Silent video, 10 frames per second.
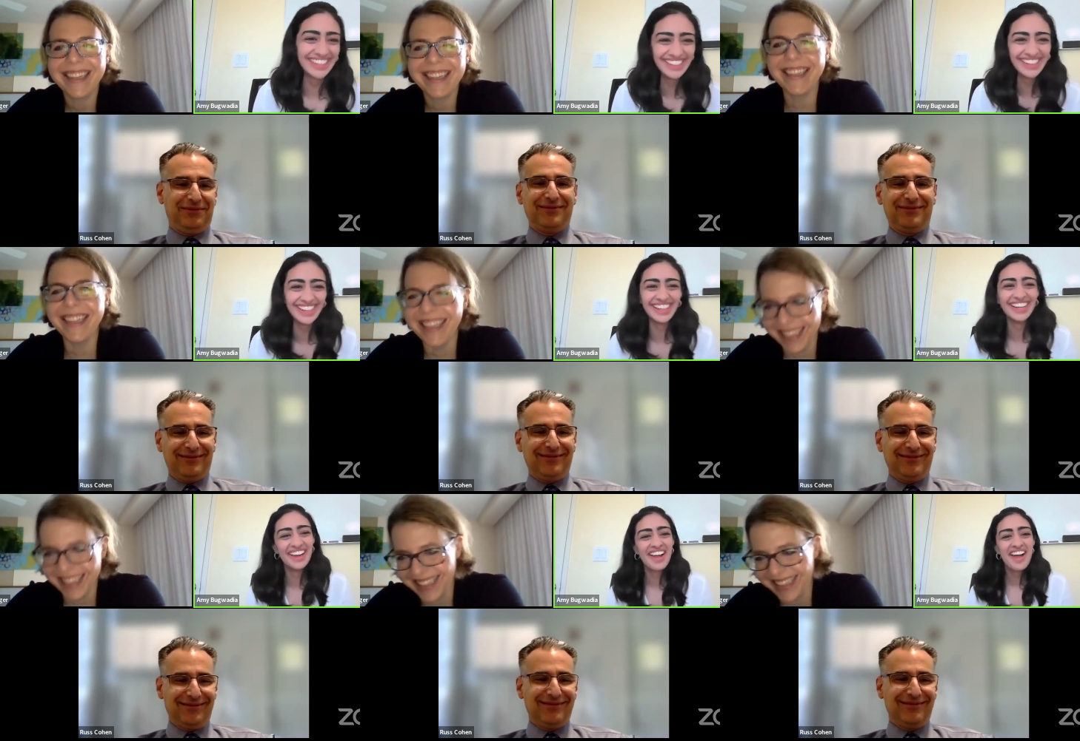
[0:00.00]
Speaker 1: I
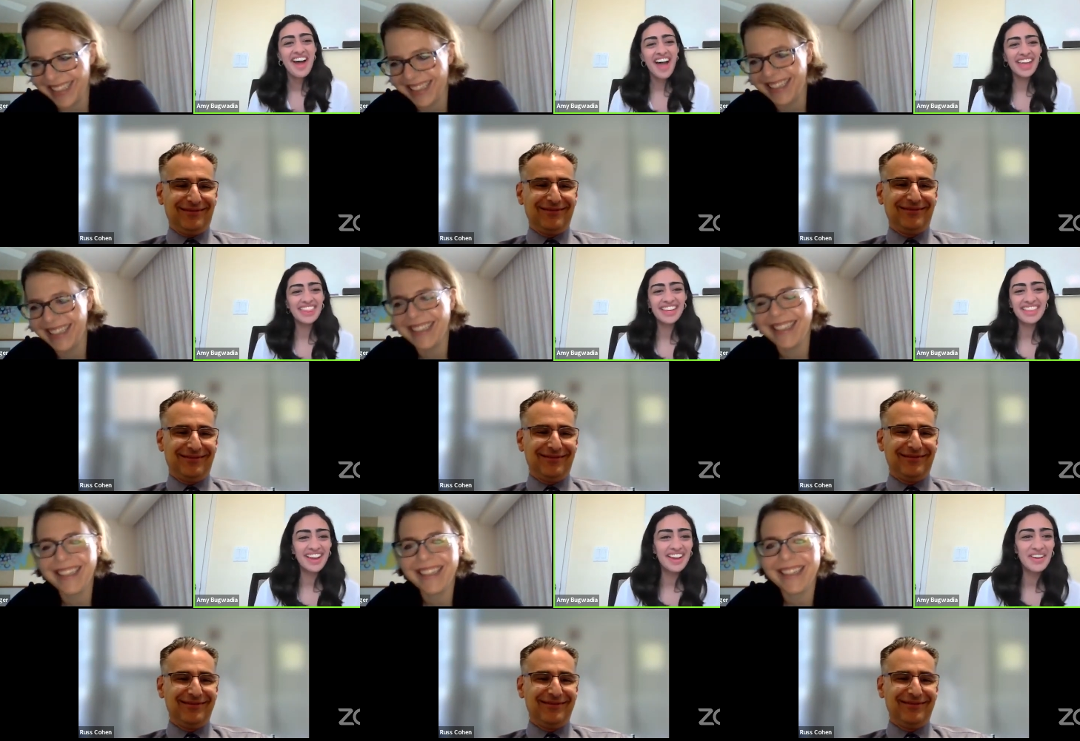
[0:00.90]

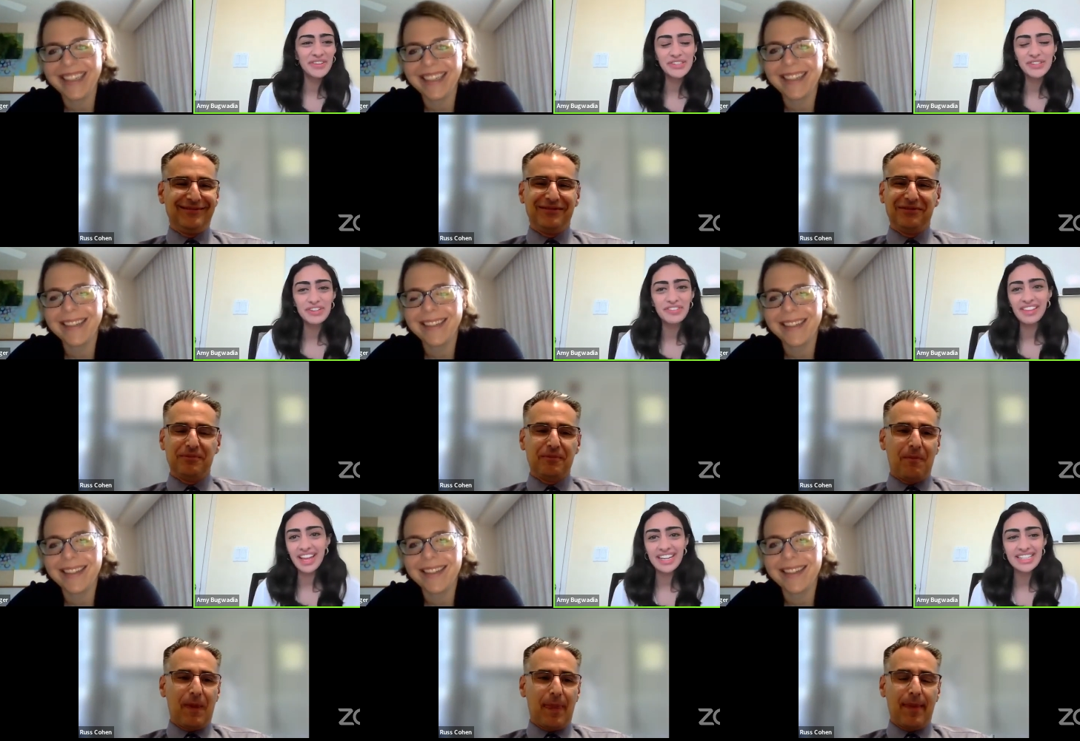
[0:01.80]
think that ulcerative
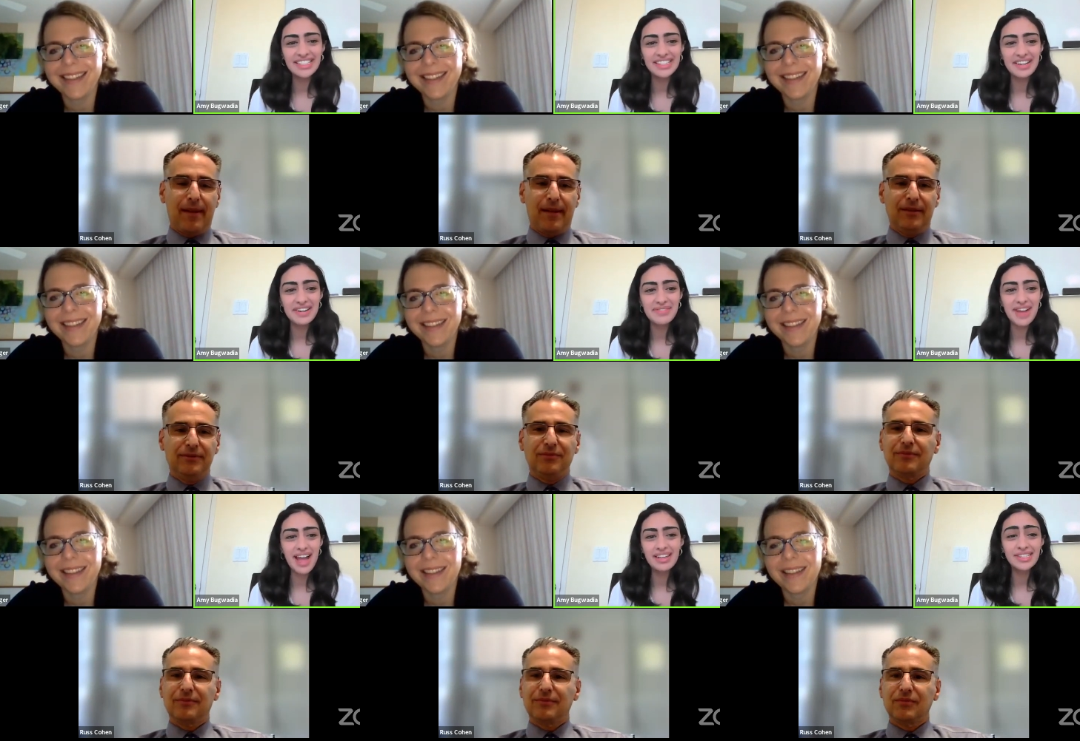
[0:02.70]
colitis,
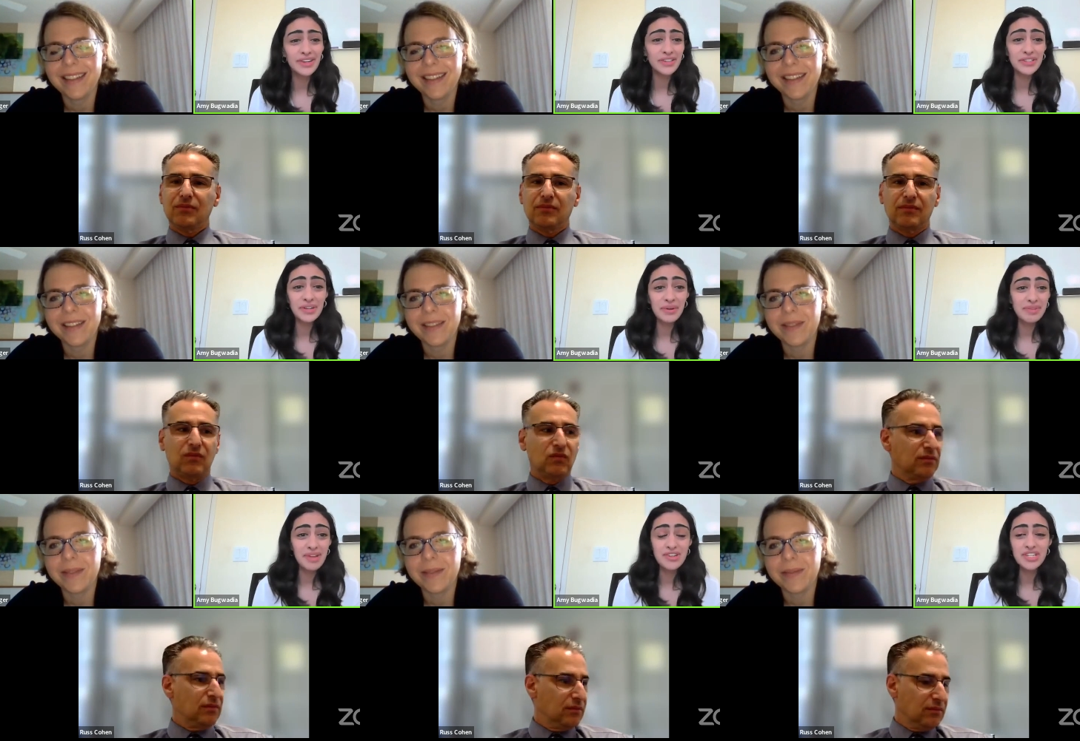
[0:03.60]
um, as Dr.
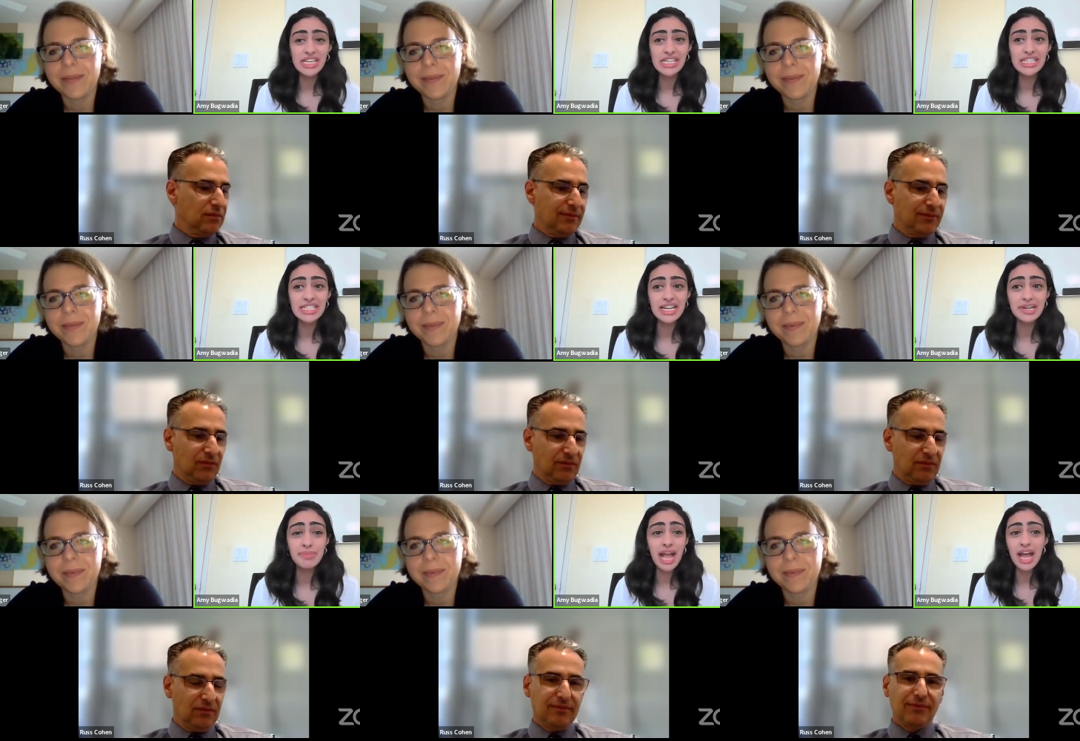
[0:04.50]
Cohen mentioned,
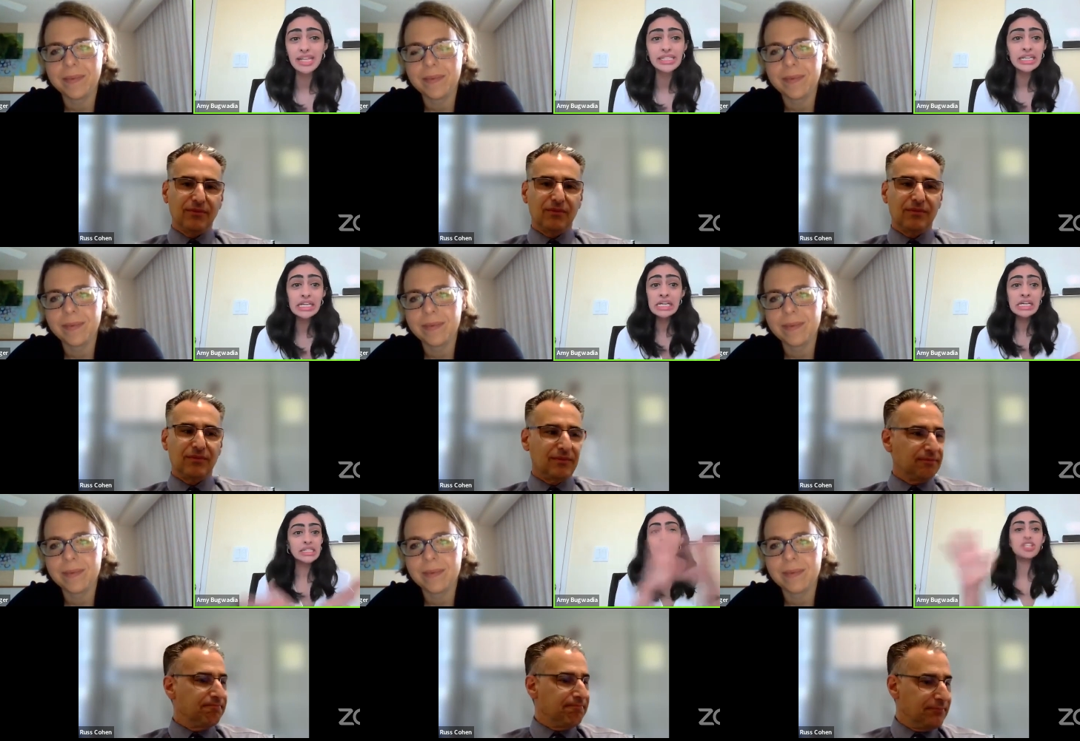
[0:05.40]
um, has
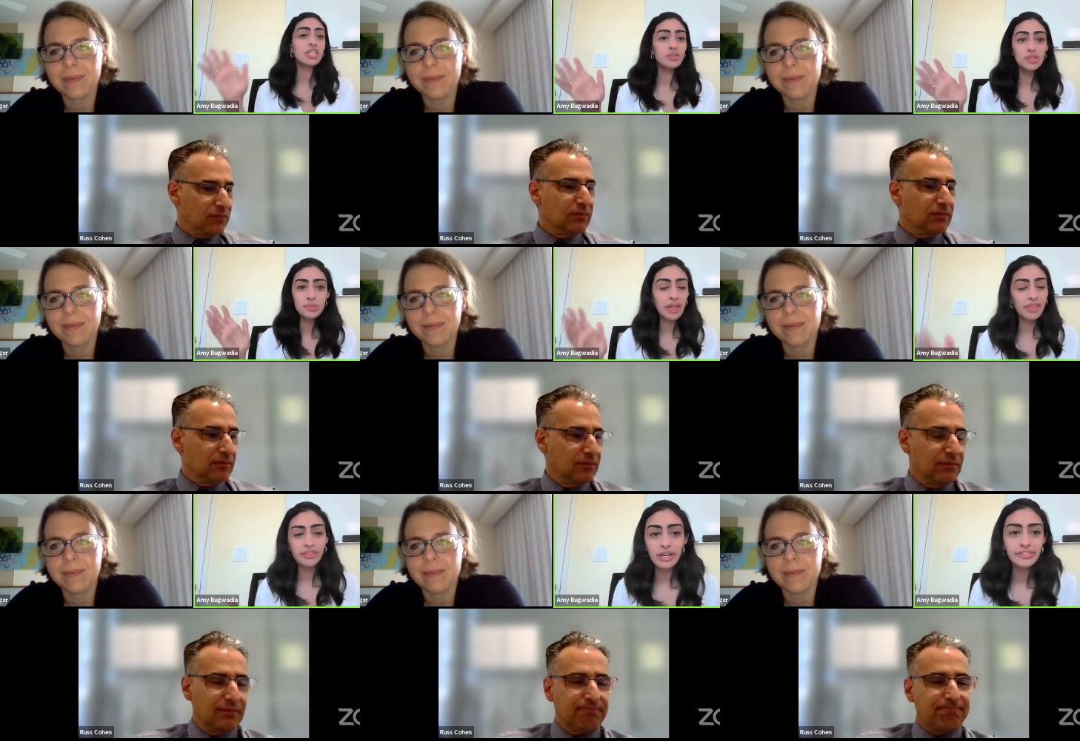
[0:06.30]
such a huge
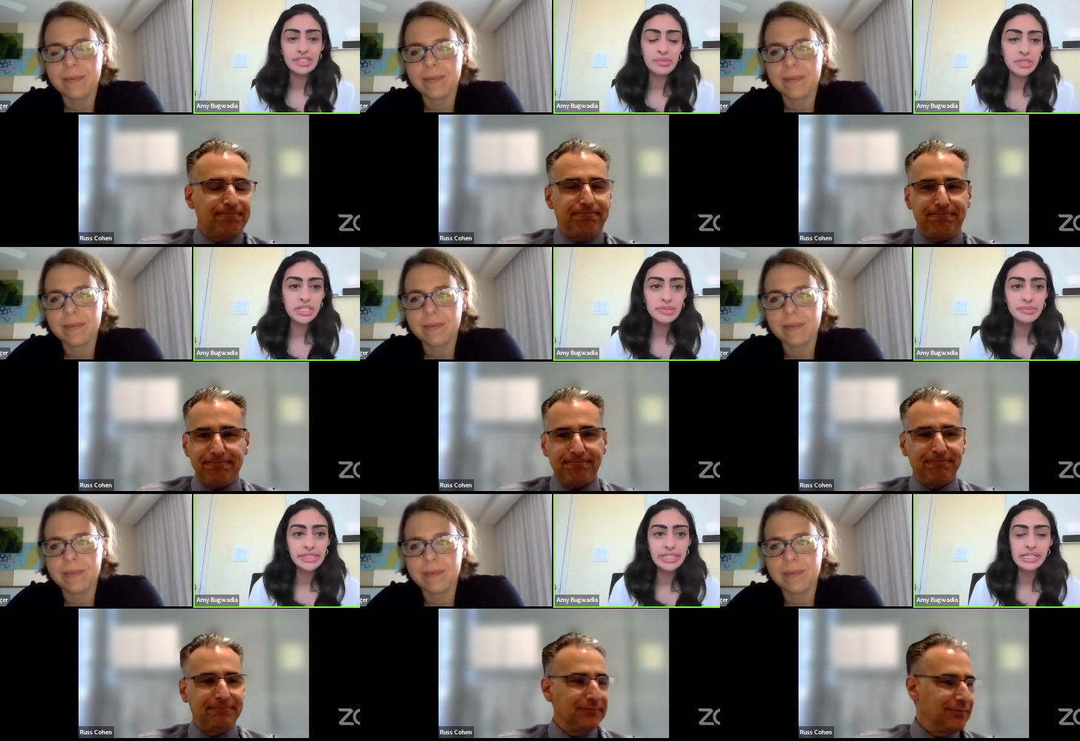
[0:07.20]
plethora of
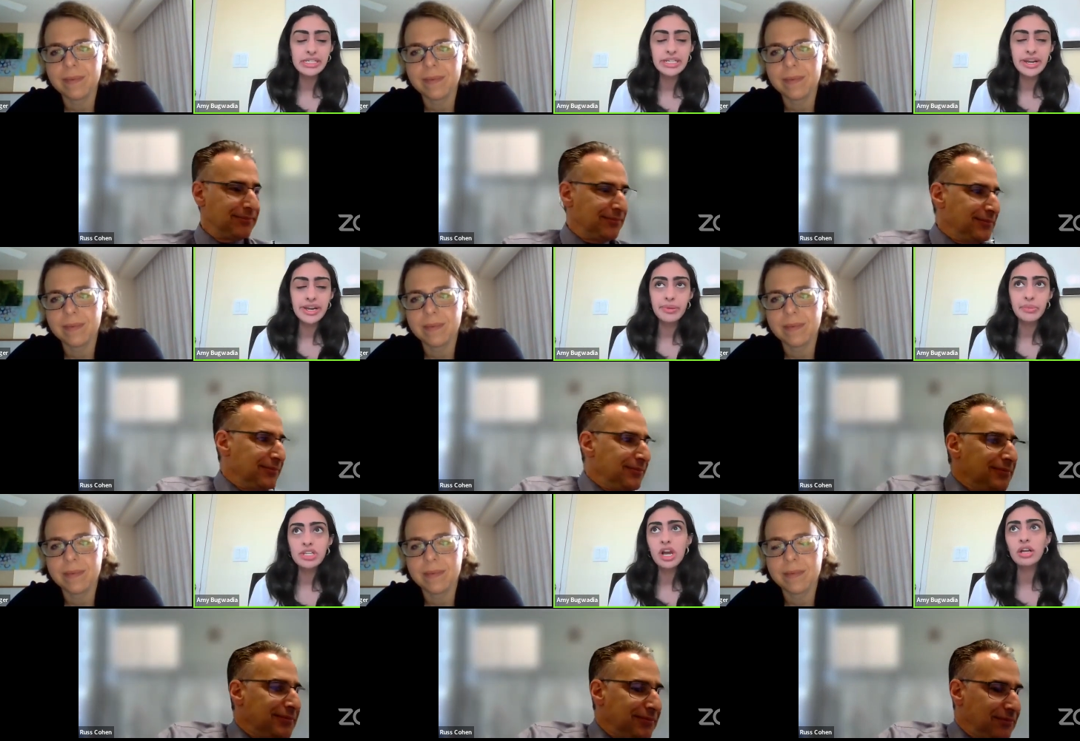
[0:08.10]
symptoms. And um,
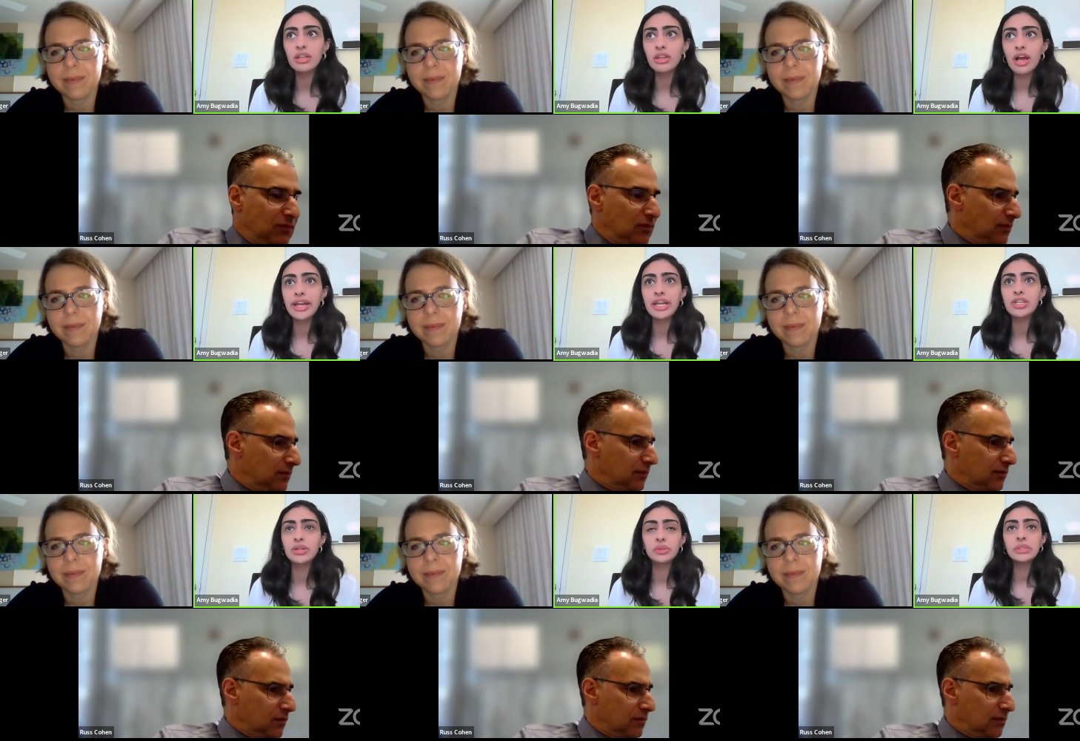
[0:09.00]
we talk a lot, I
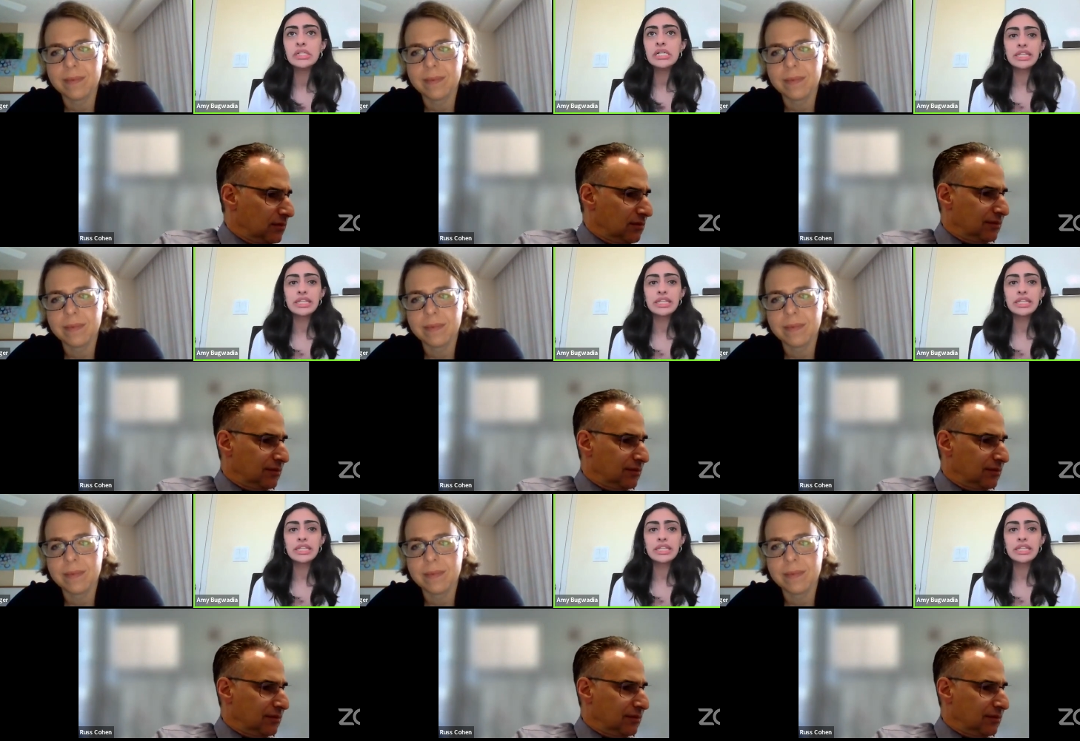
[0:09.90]
know,